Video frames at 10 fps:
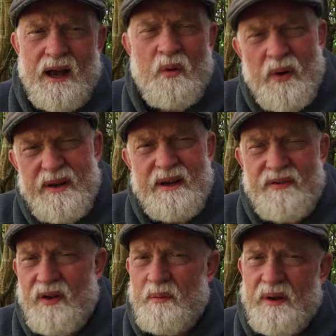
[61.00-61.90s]
I wonder
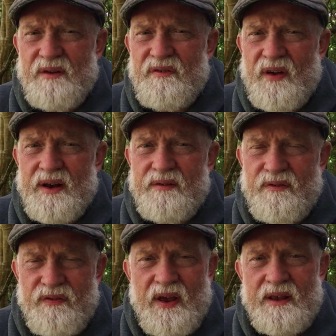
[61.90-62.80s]
if I'm going to find
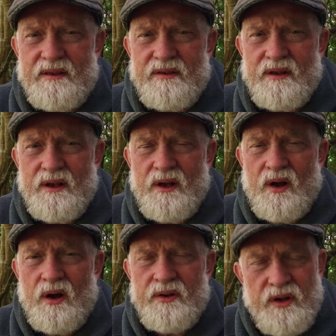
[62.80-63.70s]
faith
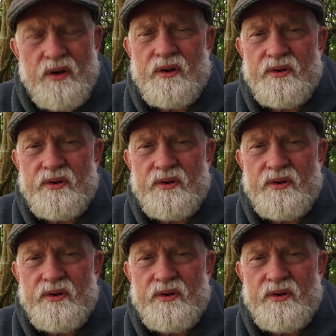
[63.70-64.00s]
on the